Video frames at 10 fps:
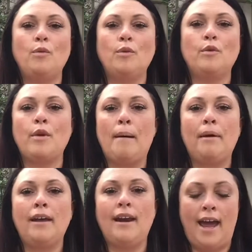grab
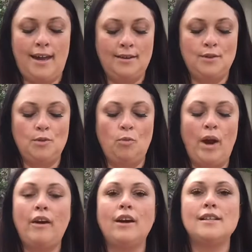it and
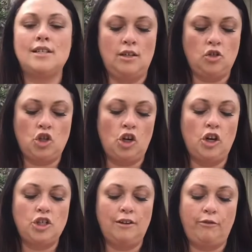wear it to
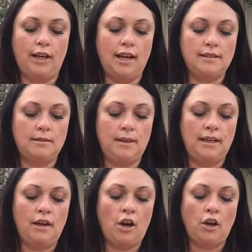church if we get to
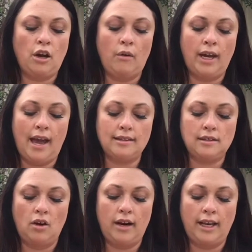be, going
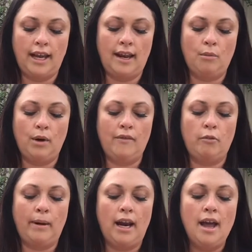outside again and whatever.
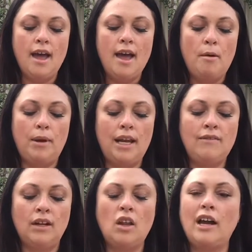But
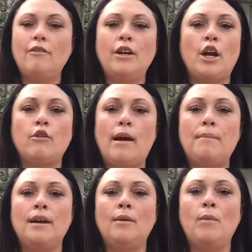even
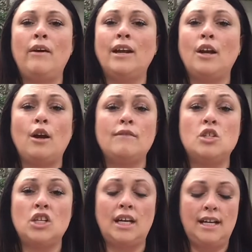grabbing it, wearing it over
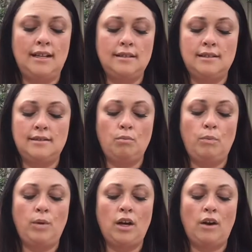jeans,
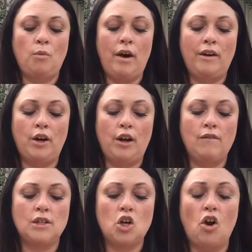wearing it
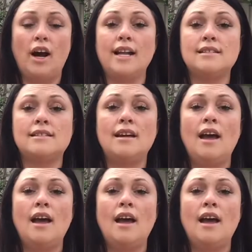over tights.